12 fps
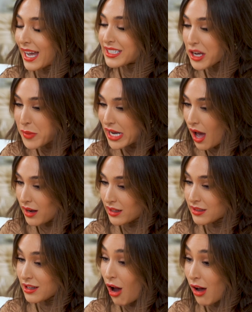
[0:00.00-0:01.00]

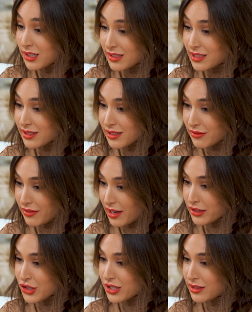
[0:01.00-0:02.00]
Antibiotics cause yeast
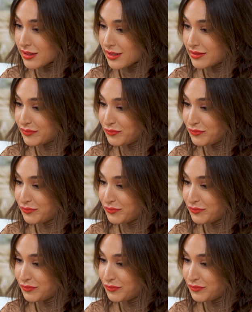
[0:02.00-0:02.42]
infections.